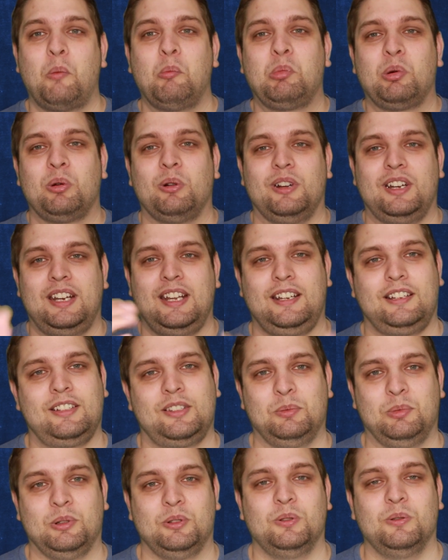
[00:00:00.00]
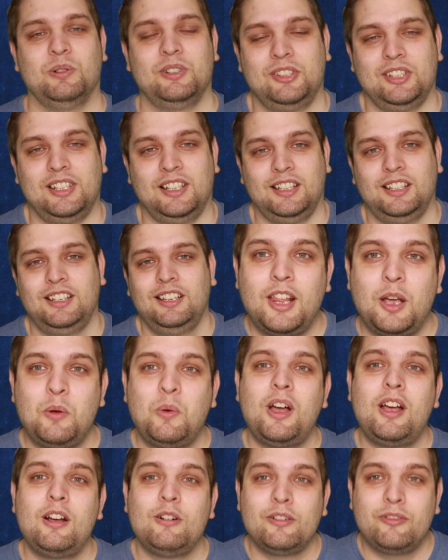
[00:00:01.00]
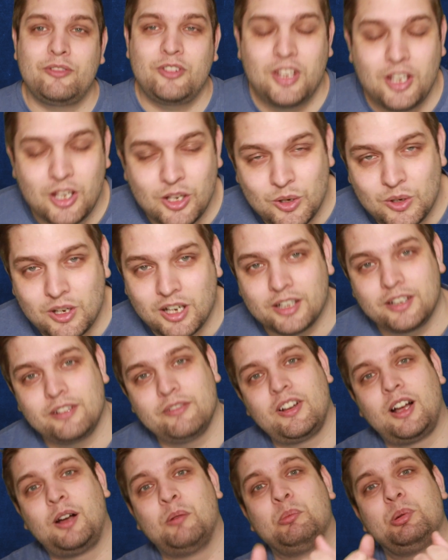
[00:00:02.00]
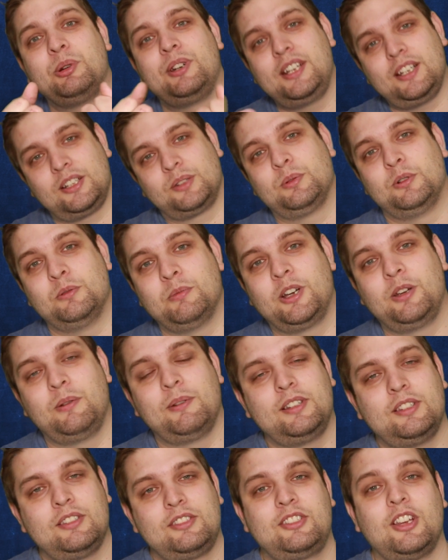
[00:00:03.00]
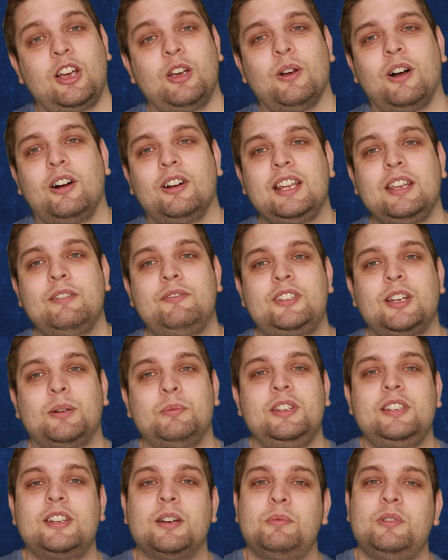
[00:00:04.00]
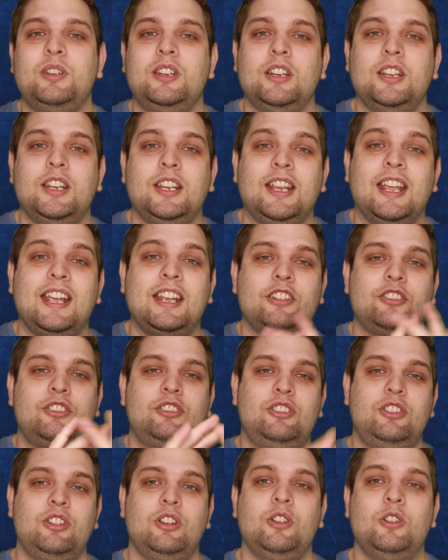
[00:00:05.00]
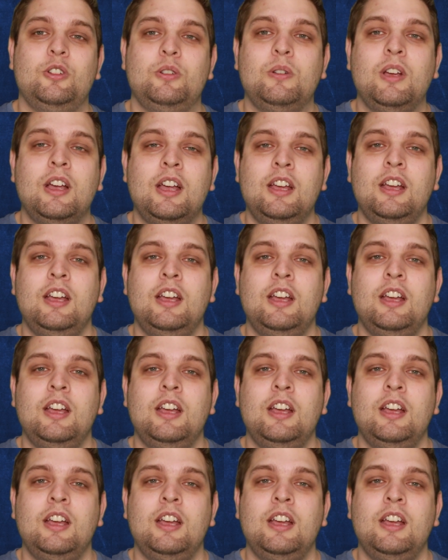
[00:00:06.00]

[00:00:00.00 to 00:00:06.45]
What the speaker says: Predictable, wasn't it? There were a few kind of unpredictable moments, so I'll give WWE its due